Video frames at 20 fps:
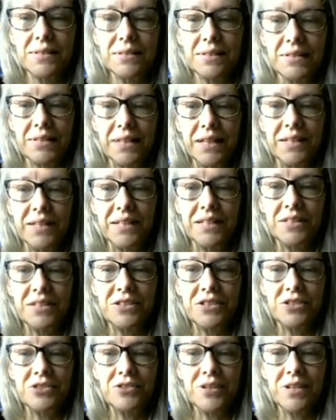light
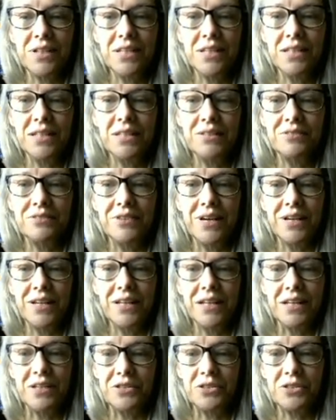gets tricky,
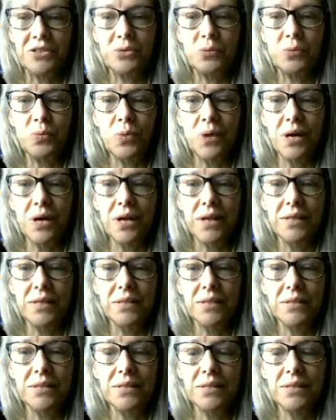riding a swan.